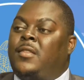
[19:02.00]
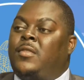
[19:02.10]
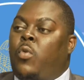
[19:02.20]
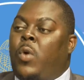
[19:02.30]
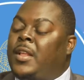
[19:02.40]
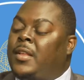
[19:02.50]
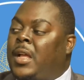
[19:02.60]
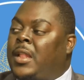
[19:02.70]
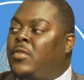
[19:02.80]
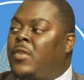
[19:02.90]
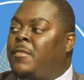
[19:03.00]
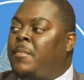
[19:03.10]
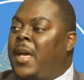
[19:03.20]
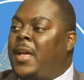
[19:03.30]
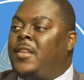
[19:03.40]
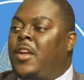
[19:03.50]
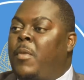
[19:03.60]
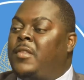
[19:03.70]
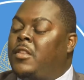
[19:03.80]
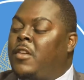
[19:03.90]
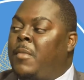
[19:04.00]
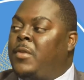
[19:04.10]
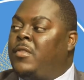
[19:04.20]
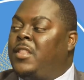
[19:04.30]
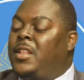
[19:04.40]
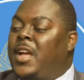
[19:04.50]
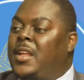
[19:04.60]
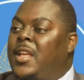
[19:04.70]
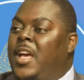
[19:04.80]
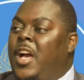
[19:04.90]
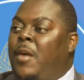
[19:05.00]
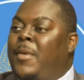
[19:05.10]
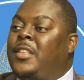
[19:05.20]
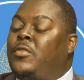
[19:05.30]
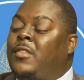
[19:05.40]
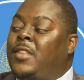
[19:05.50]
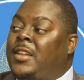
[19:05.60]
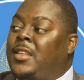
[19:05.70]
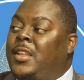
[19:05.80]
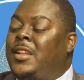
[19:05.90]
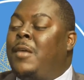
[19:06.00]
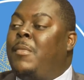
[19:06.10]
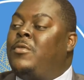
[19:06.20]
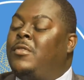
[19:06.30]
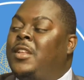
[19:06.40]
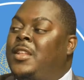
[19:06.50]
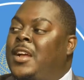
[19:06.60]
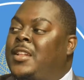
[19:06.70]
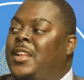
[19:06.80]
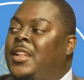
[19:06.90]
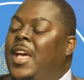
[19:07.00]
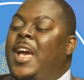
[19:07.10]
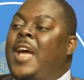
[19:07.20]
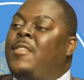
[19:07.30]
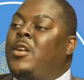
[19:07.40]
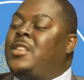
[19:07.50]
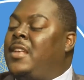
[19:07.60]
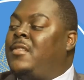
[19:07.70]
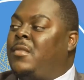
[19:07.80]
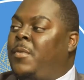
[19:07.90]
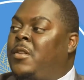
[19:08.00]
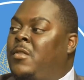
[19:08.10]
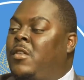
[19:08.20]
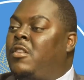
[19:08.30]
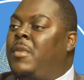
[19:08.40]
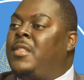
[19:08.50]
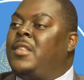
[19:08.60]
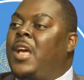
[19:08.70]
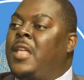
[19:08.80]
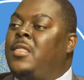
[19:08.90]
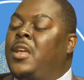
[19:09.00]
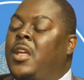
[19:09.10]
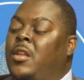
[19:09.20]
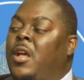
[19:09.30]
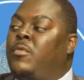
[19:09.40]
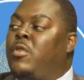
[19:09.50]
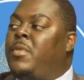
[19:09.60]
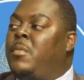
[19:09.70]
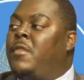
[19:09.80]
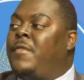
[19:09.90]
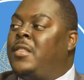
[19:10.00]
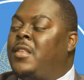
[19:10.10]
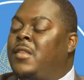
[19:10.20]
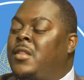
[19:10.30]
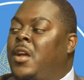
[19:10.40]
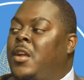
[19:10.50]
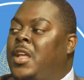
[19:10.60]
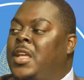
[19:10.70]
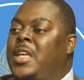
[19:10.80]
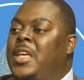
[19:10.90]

what exactly transpired, how much they transacted in, how much was deducted, and they'll attach the supporting documents, and they can come drop them off at the ZRA